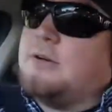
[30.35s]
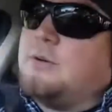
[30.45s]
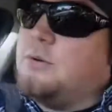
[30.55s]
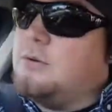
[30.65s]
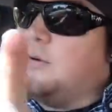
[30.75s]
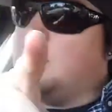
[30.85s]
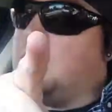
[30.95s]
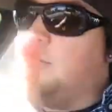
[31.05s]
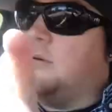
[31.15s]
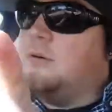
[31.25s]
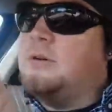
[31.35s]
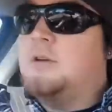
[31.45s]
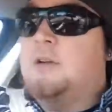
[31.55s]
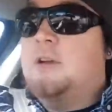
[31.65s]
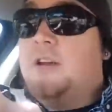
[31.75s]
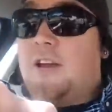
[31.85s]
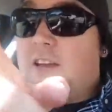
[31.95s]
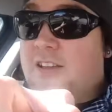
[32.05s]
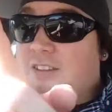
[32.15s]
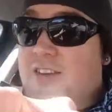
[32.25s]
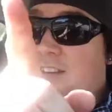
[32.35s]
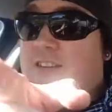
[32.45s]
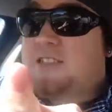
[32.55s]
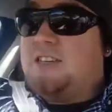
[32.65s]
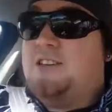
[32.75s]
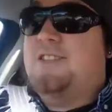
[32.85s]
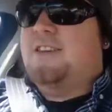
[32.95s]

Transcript: Oh, I don't think I didn't see